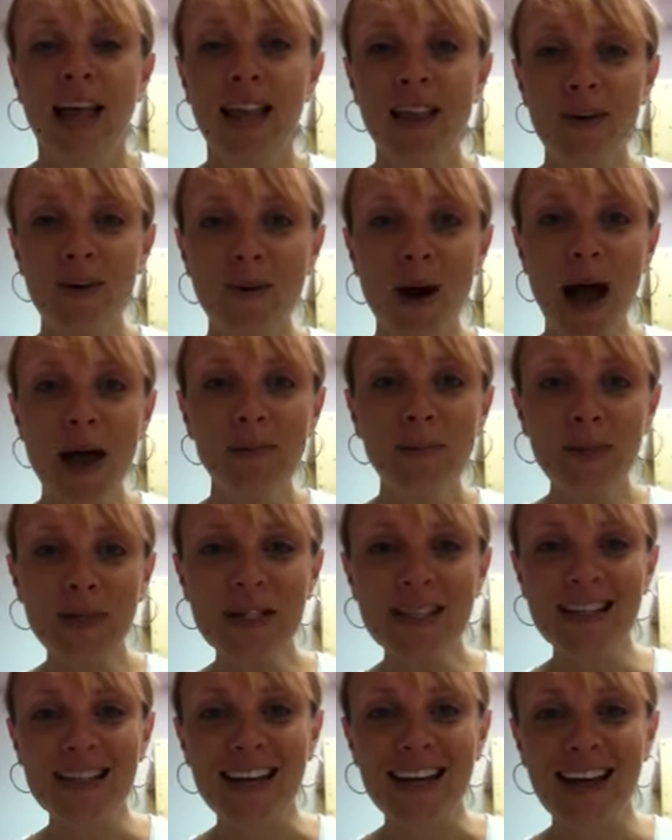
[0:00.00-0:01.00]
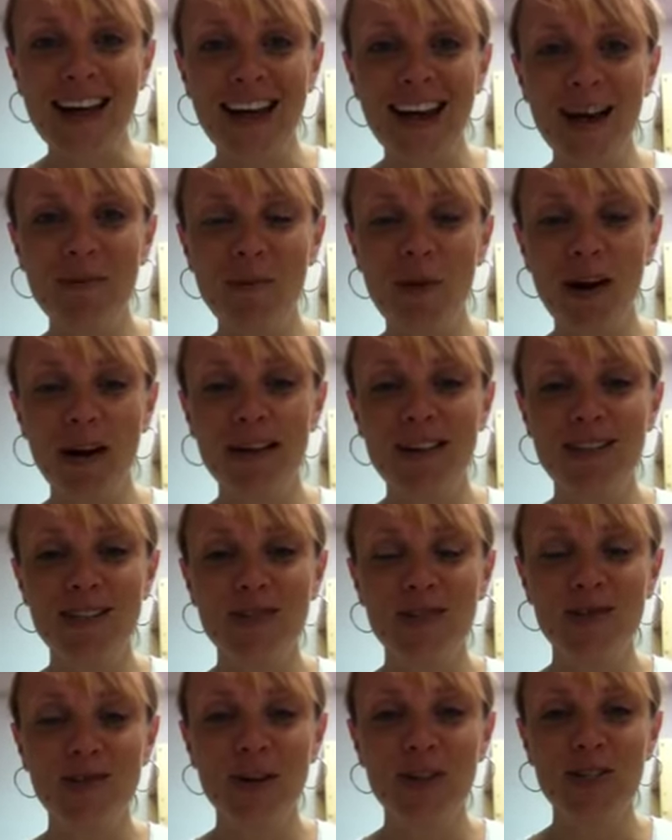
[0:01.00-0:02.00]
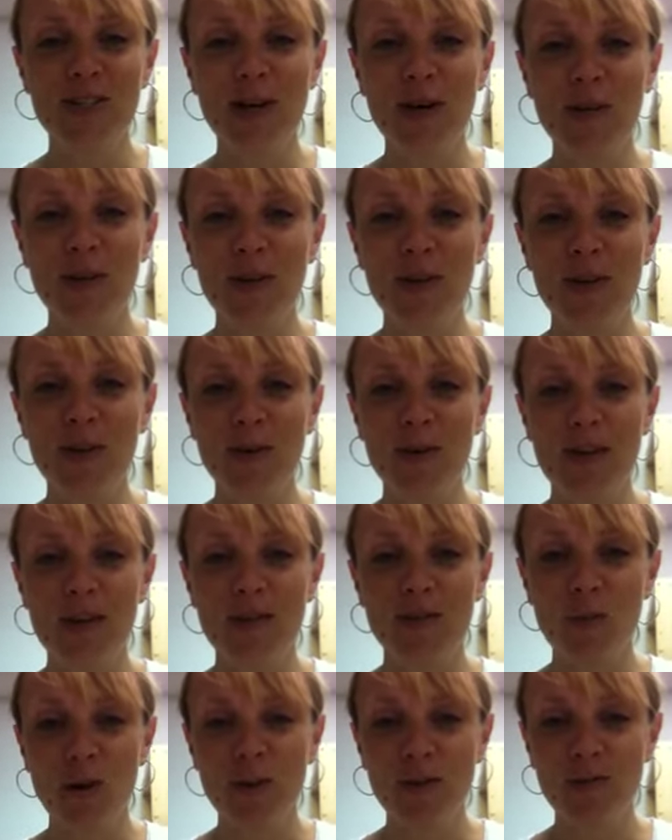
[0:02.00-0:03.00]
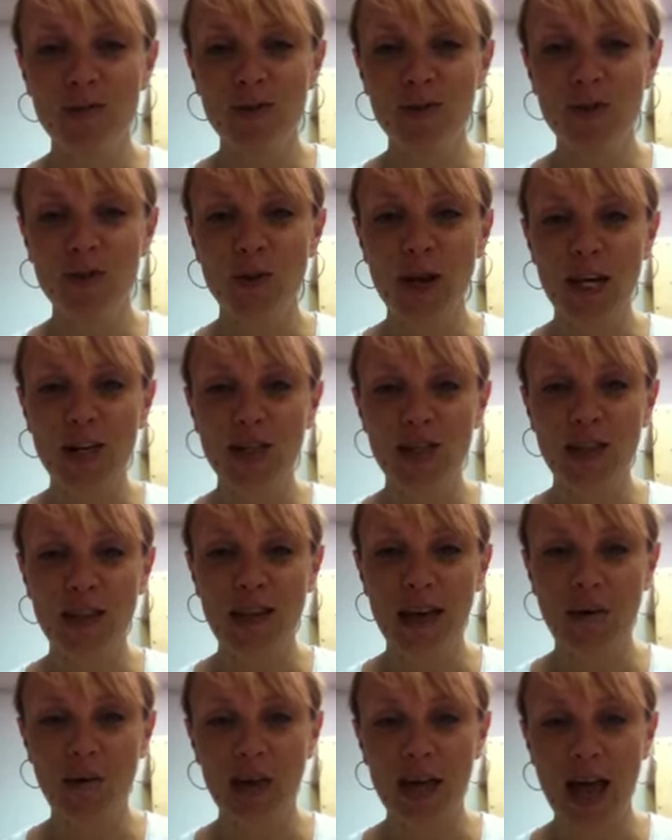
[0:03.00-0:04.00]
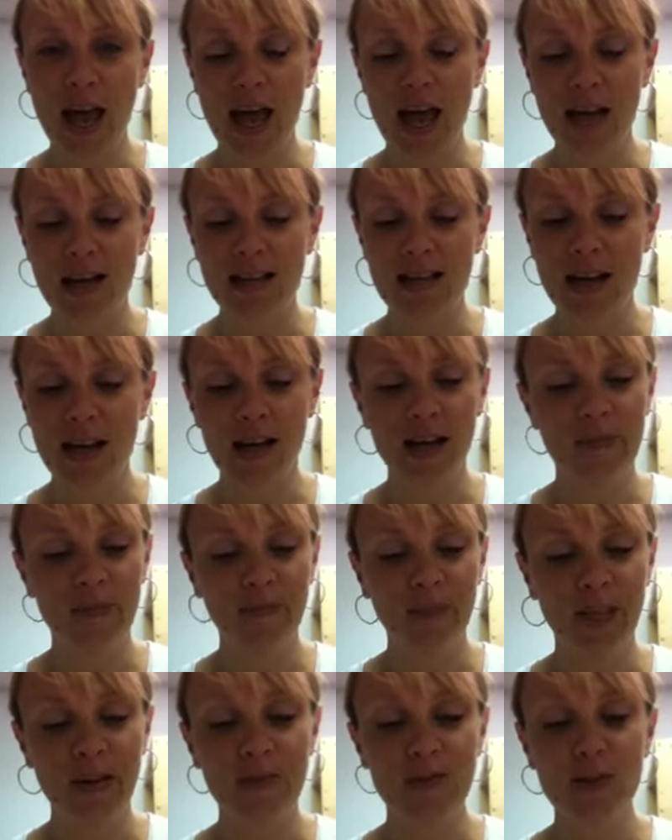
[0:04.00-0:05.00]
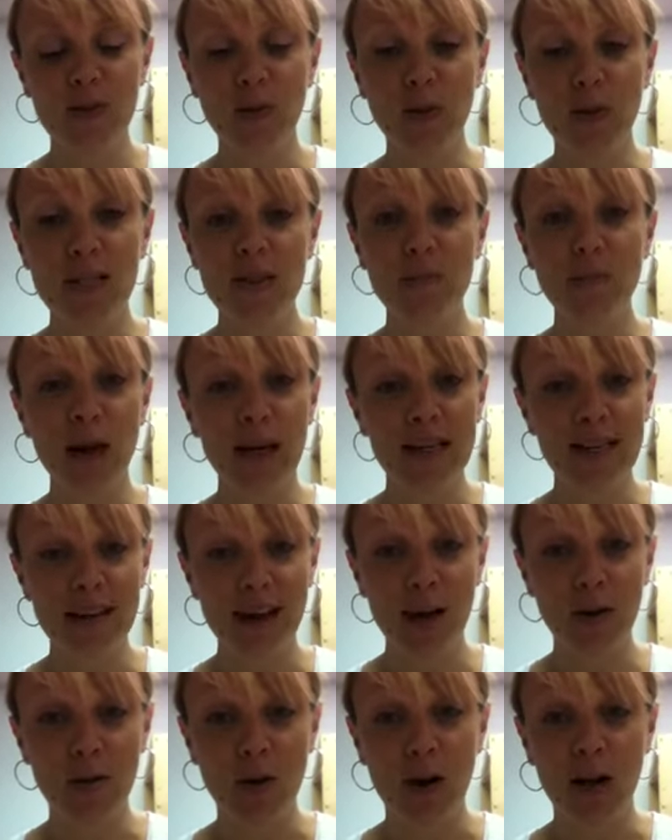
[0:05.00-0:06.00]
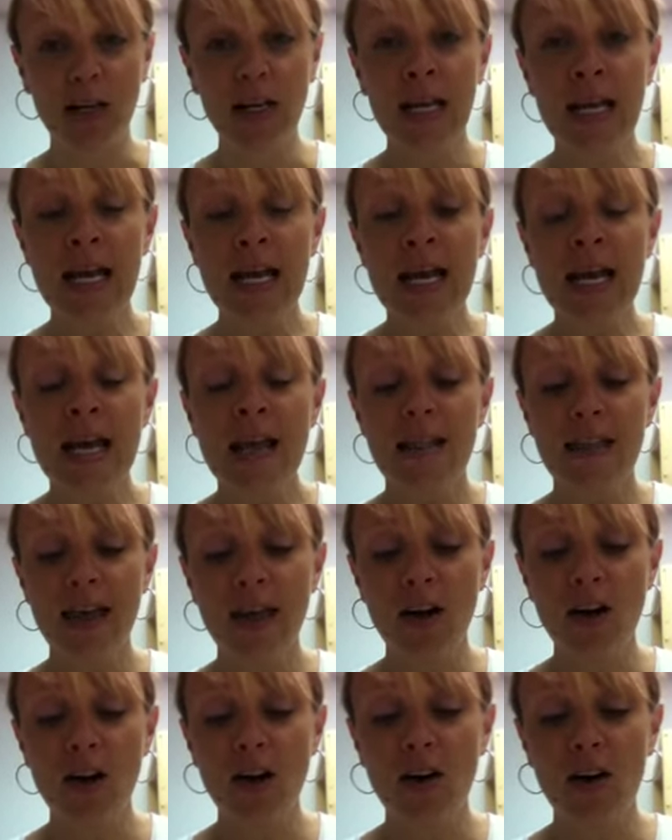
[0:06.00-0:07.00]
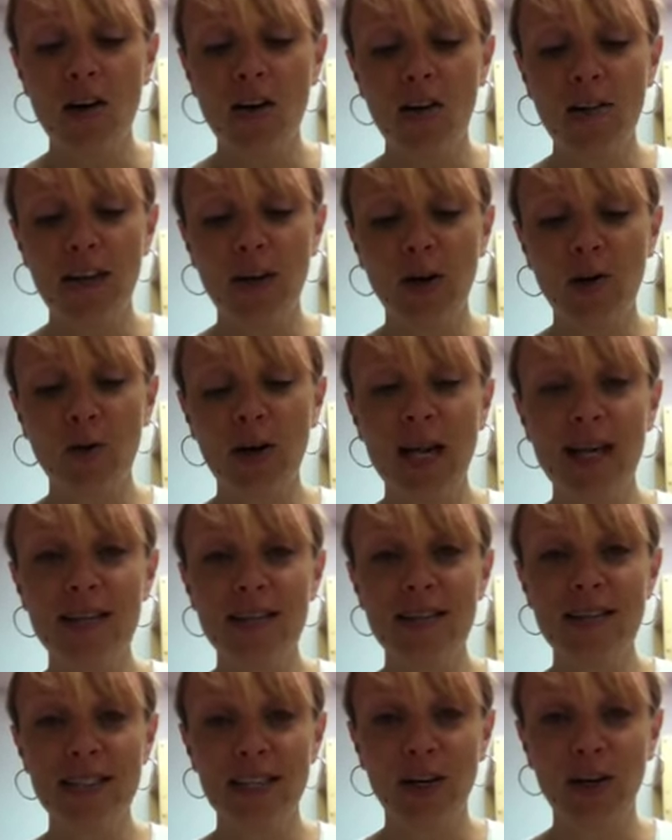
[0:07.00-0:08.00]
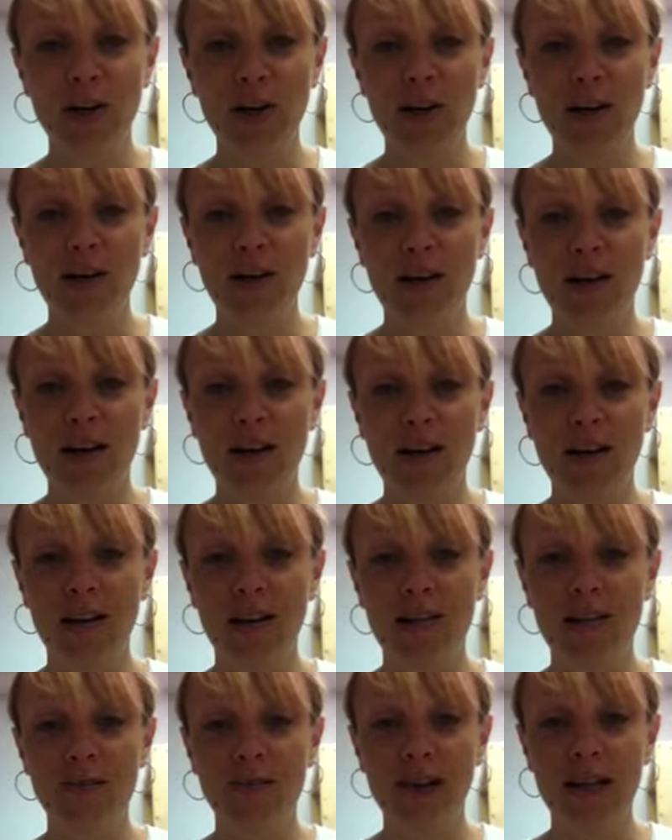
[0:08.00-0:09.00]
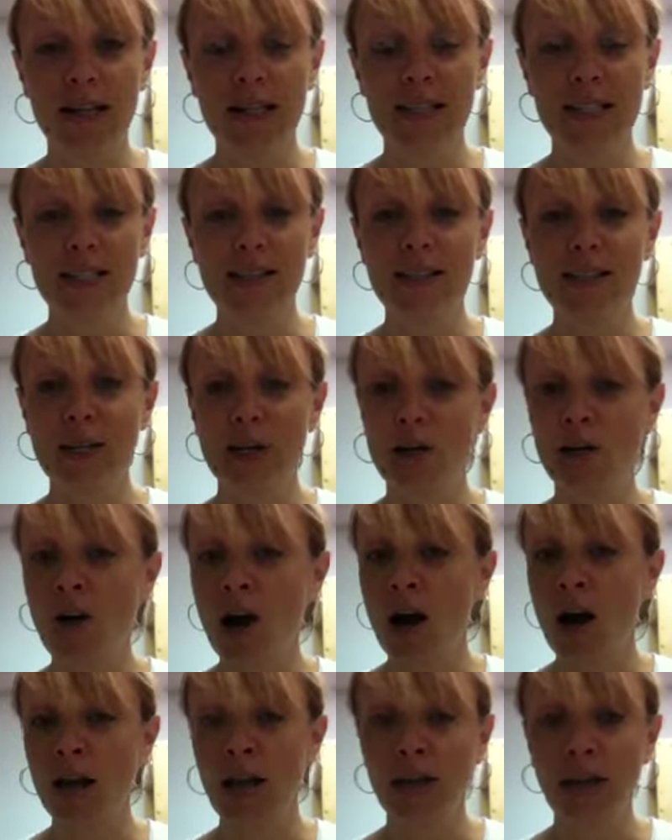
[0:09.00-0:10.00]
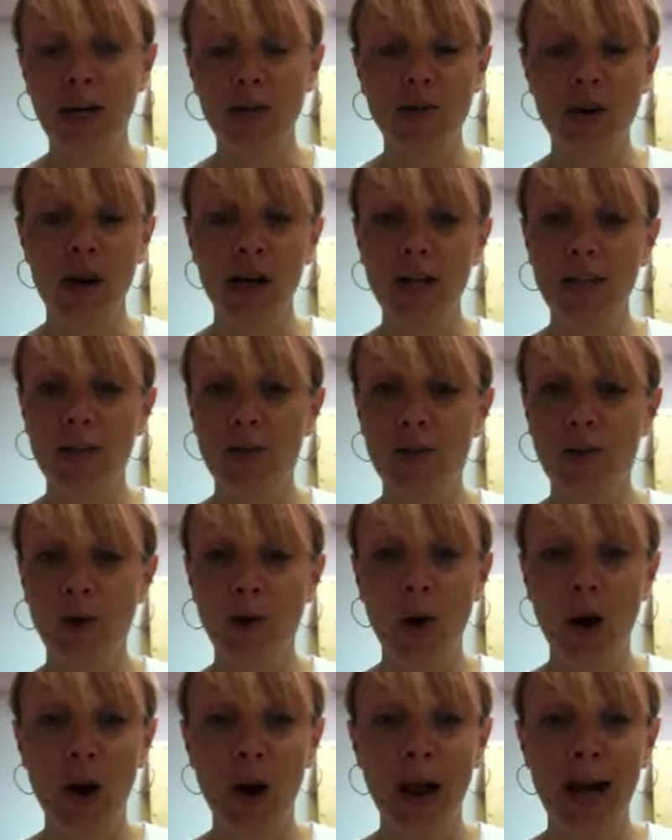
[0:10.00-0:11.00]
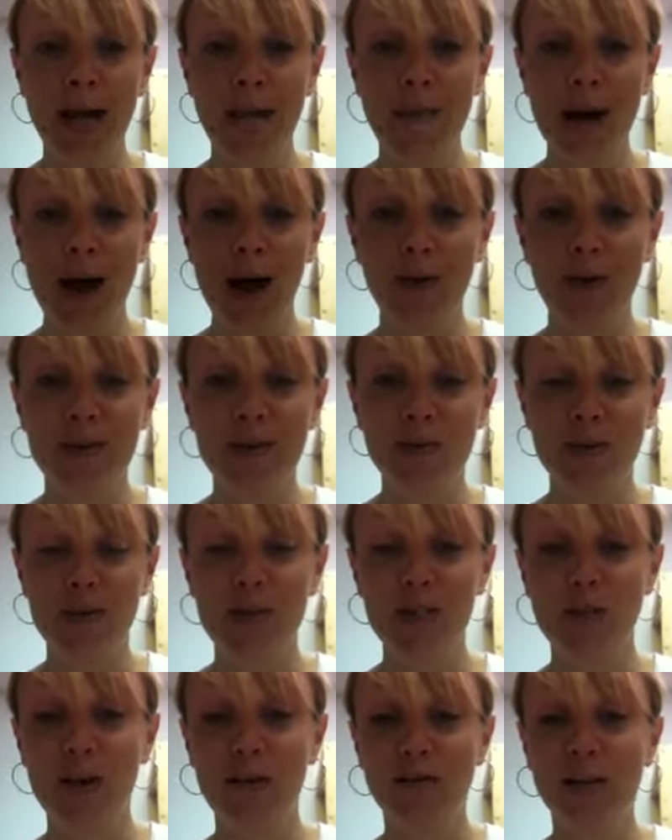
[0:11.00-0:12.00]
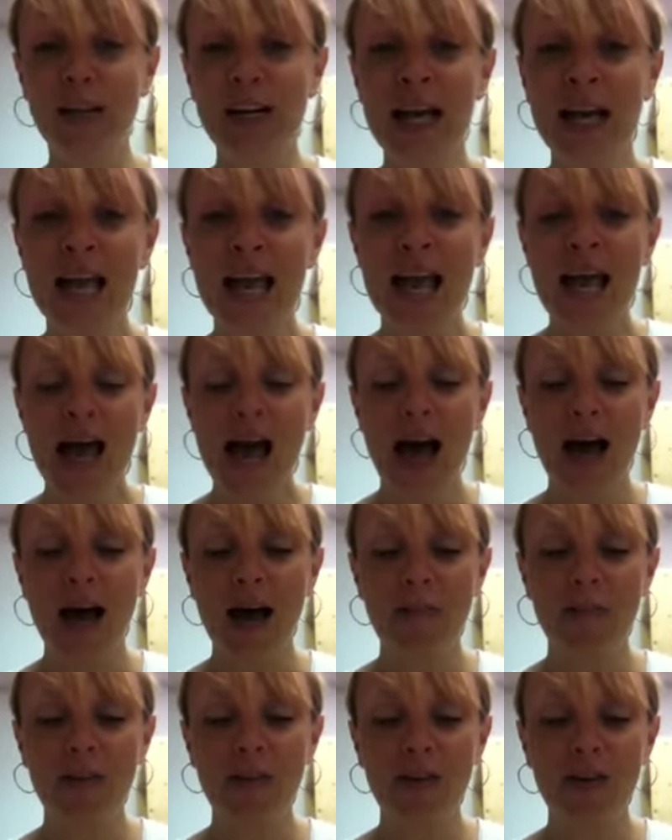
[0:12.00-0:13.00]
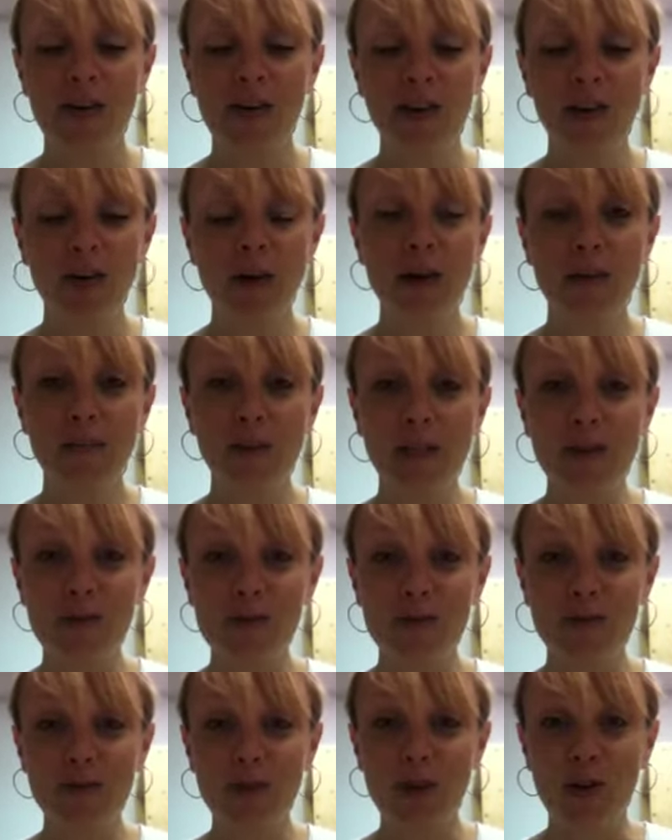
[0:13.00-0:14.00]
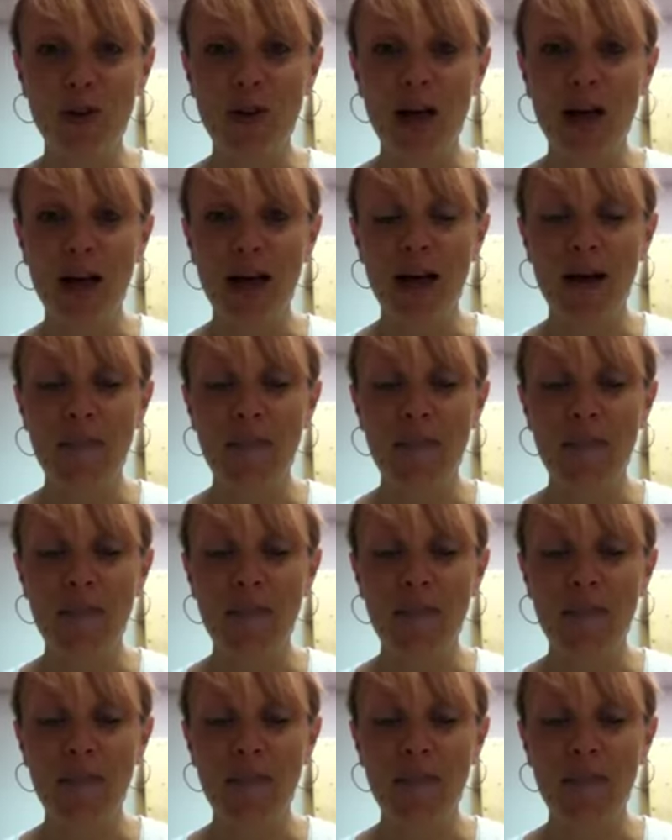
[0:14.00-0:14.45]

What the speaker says: Hello, I'm Krista, and I wanted to share with you this wonderful donation that we had given to us by Xyron. They are the Create a Sticker devices. They're non-electronic, don't require any batteries whatsoever, but they're incredibly useful